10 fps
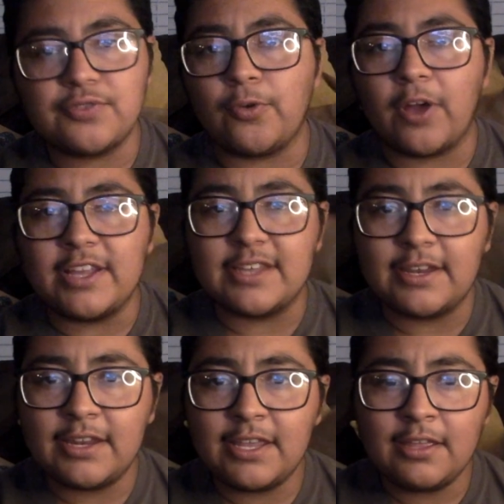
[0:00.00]
for
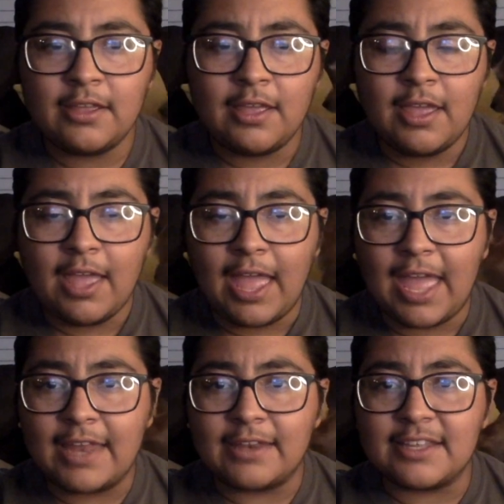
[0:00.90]
identity
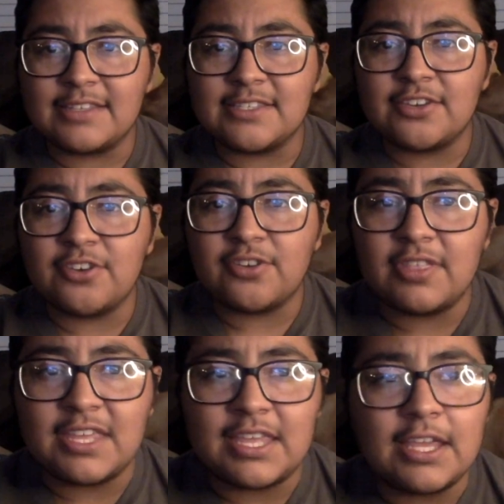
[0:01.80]
and consider
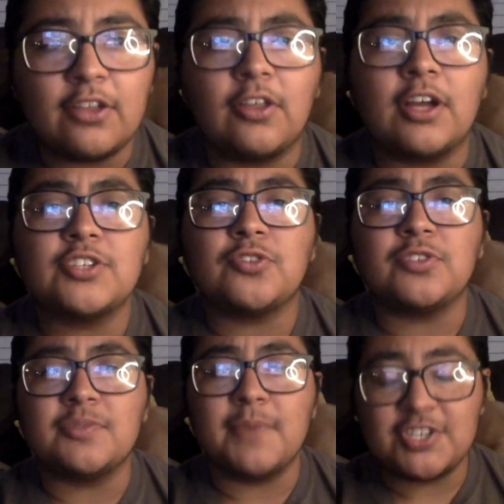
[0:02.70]
the
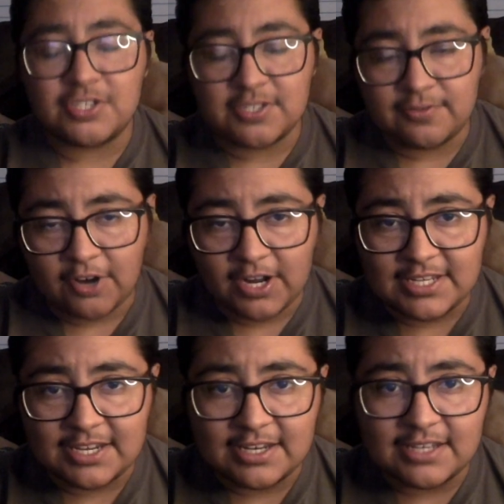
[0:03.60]
ecological dimensions of our
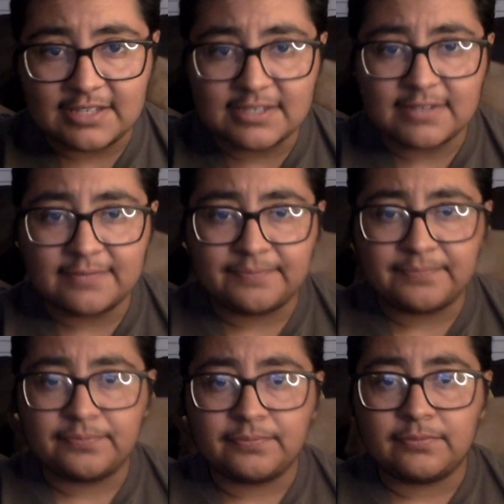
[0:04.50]
identities.
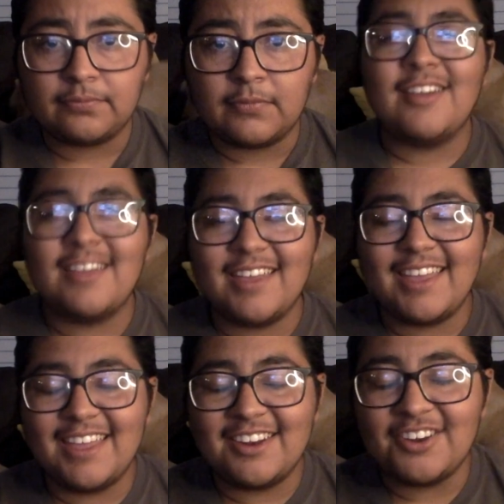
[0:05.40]

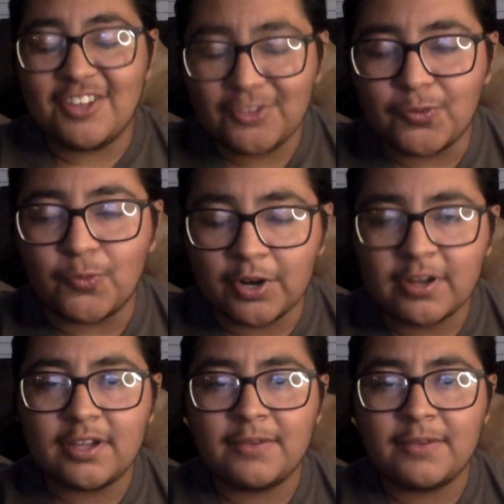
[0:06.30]
In another work,